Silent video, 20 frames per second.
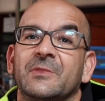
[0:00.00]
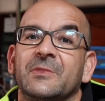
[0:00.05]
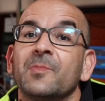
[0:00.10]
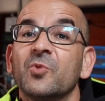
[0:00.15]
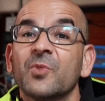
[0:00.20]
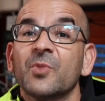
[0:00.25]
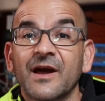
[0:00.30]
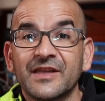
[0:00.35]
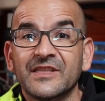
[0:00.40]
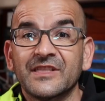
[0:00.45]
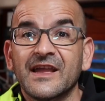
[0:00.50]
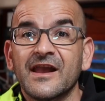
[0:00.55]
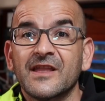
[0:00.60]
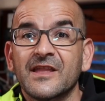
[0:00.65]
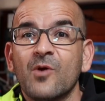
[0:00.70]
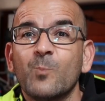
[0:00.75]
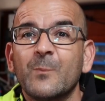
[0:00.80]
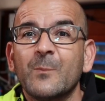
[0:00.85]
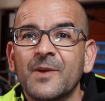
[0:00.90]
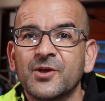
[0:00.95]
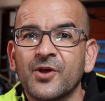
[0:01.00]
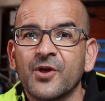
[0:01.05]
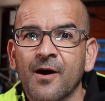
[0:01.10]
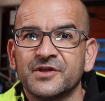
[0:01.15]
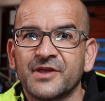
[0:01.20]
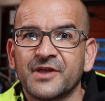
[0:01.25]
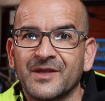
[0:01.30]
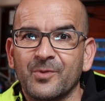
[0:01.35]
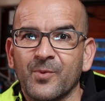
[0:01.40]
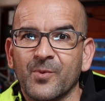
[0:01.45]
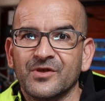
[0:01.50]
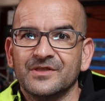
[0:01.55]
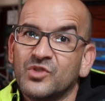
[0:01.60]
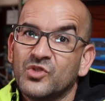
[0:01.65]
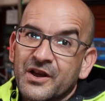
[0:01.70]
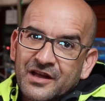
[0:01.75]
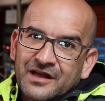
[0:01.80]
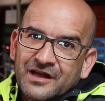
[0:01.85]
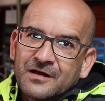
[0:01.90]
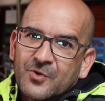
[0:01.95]
We have to get the water out at full
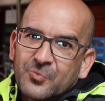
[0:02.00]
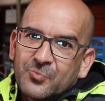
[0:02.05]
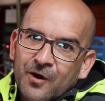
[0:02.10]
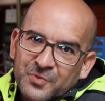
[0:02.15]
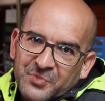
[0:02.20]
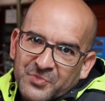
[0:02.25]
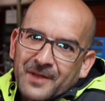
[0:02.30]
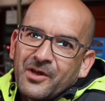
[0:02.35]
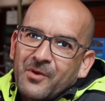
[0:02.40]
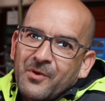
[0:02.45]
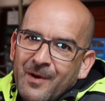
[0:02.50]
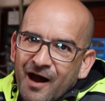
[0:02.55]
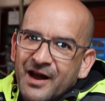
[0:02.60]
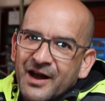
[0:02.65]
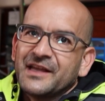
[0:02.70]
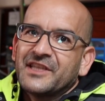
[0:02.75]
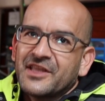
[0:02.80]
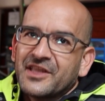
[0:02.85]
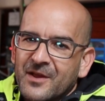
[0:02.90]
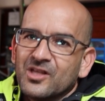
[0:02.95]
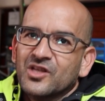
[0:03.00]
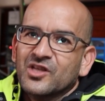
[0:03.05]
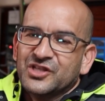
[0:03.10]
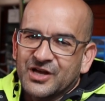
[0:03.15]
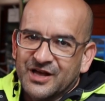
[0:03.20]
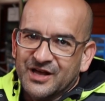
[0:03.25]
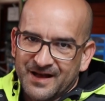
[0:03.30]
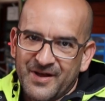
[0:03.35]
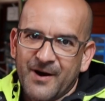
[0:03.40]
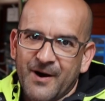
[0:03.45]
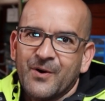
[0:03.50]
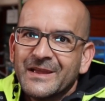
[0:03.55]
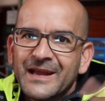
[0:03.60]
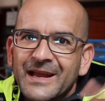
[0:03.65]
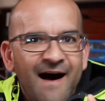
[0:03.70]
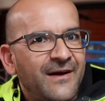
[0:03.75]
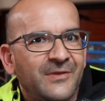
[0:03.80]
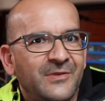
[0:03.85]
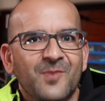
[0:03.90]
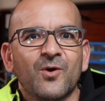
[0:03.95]
speed. Well, with a rag it's going to take a long
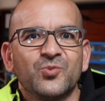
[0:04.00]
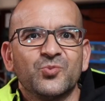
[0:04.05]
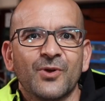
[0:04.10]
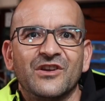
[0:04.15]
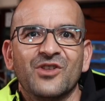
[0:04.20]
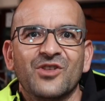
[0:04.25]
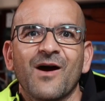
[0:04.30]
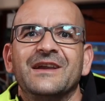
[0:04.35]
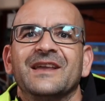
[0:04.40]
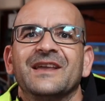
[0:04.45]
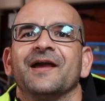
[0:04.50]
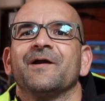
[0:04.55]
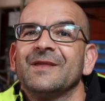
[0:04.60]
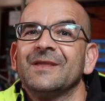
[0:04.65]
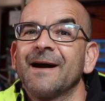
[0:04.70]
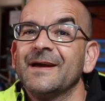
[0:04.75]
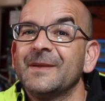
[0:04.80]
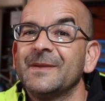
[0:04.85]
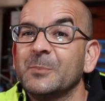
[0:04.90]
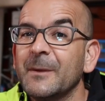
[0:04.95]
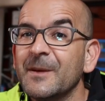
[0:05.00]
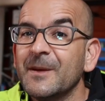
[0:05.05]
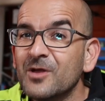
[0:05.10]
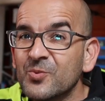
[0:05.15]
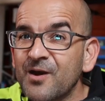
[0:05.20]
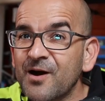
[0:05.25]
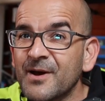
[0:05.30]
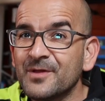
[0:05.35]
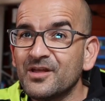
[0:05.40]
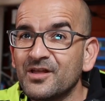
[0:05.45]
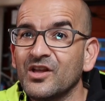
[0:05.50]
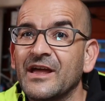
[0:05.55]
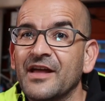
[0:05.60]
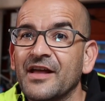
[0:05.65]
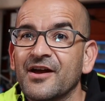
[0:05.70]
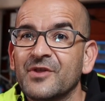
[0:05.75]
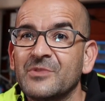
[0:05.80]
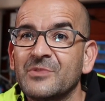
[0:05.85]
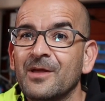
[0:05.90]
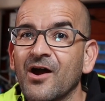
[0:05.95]
time, but we've got to get a lot of water out.
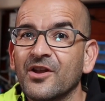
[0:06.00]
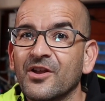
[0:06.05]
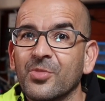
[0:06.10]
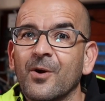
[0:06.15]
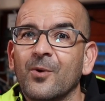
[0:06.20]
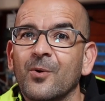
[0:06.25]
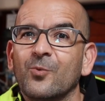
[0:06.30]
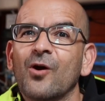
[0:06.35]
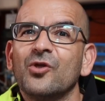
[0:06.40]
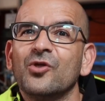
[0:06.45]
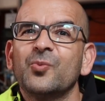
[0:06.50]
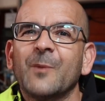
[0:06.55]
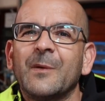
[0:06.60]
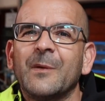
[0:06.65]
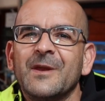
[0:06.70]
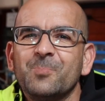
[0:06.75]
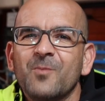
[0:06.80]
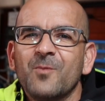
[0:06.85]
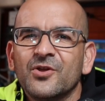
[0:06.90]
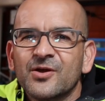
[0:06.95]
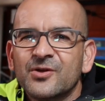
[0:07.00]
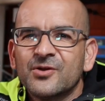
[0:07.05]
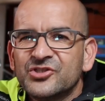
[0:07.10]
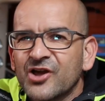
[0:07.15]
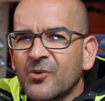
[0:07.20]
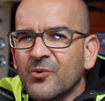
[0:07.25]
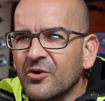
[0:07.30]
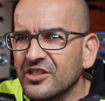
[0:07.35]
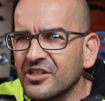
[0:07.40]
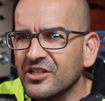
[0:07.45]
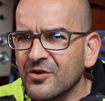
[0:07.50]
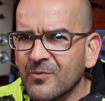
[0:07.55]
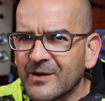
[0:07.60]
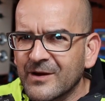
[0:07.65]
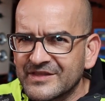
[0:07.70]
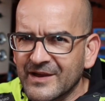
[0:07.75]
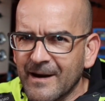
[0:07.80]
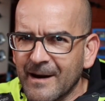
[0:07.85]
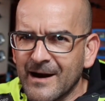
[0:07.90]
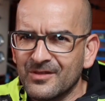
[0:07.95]
If we have crew on board, we'll use everything
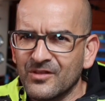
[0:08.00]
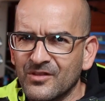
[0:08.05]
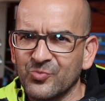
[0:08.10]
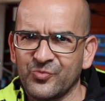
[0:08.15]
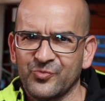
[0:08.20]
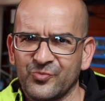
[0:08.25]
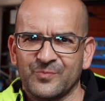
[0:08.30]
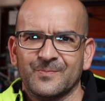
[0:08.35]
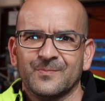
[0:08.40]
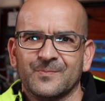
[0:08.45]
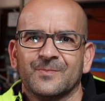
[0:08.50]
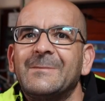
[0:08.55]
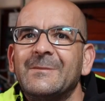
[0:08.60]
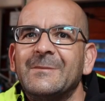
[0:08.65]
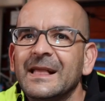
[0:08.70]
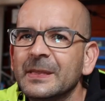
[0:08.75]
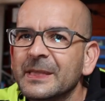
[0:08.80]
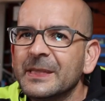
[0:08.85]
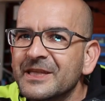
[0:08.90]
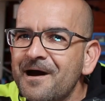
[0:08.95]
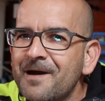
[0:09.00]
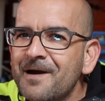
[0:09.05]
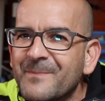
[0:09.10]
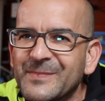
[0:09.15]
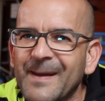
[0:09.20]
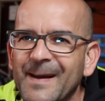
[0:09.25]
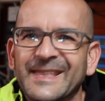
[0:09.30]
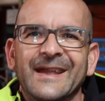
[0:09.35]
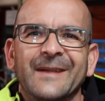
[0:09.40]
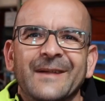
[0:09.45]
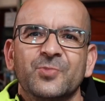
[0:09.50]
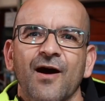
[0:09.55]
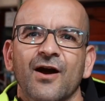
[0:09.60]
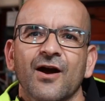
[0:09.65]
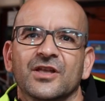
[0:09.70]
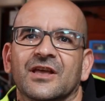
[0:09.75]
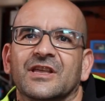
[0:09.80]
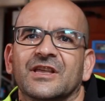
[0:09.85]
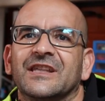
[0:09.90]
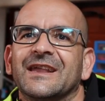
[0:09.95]
we've got. Somebody
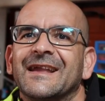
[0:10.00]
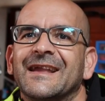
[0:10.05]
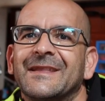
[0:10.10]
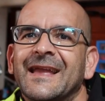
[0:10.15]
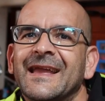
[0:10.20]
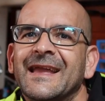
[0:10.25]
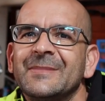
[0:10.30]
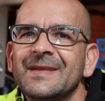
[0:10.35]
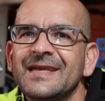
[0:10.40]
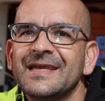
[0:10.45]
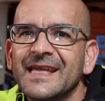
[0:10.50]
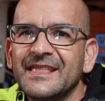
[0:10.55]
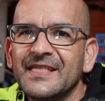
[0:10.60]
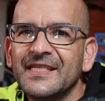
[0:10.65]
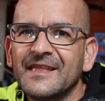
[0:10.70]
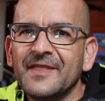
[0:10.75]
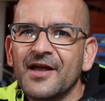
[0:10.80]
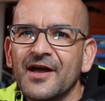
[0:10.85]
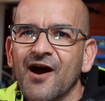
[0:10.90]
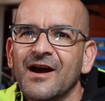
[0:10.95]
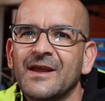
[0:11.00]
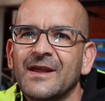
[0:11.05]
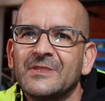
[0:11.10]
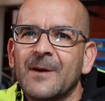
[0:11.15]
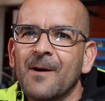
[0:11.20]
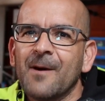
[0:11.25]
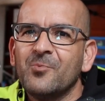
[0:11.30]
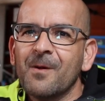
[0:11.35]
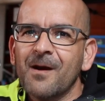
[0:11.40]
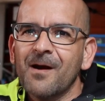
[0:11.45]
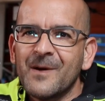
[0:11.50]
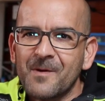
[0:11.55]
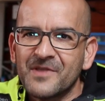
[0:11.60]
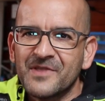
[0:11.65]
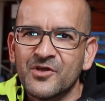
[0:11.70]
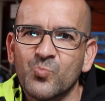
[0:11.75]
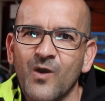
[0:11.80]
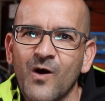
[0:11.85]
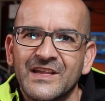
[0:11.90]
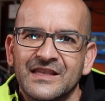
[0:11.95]
bucketing, people hitting the hand pump, our
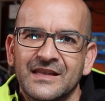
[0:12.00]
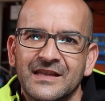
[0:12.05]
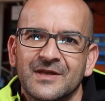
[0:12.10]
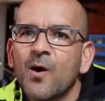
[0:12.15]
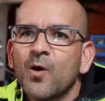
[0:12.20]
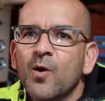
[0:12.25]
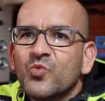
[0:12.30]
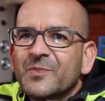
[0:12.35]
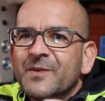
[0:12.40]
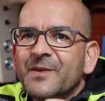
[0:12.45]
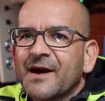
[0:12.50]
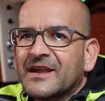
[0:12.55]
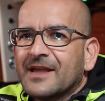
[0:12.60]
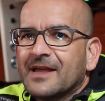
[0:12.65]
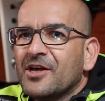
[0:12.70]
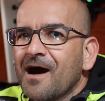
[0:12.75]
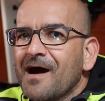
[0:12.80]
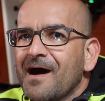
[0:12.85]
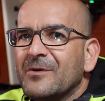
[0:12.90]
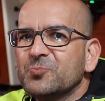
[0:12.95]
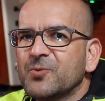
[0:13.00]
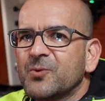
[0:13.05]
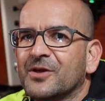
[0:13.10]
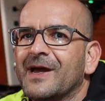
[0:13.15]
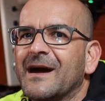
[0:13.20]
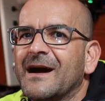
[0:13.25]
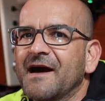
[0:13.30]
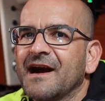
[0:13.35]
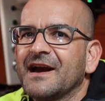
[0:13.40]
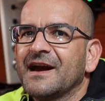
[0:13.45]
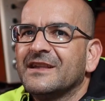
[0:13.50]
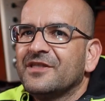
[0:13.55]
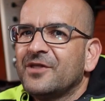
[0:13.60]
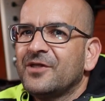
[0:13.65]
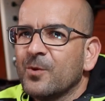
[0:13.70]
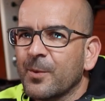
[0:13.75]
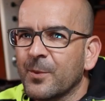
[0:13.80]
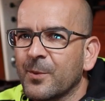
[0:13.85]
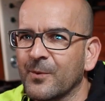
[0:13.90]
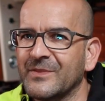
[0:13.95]
automatic pump running, and we'll add
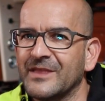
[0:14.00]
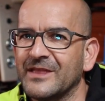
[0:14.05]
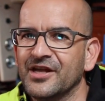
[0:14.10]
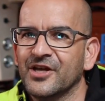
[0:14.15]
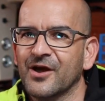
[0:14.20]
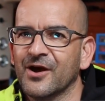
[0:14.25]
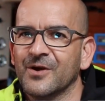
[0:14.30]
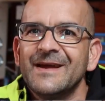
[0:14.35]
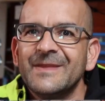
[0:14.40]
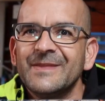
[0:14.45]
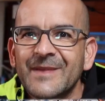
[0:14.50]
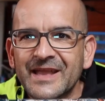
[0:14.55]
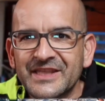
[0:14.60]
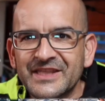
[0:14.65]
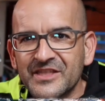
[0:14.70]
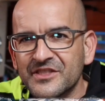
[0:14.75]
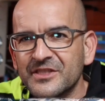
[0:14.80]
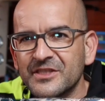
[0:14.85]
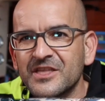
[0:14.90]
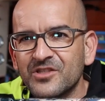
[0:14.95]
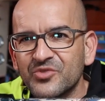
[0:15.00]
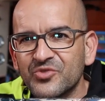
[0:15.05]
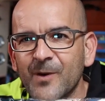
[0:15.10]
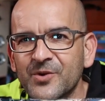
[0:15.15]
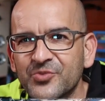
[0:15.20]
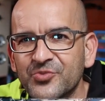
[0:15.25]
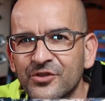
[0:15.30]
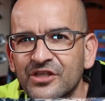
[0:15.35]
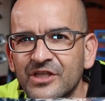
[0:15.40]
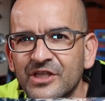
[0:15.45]
to all that our emergency pump.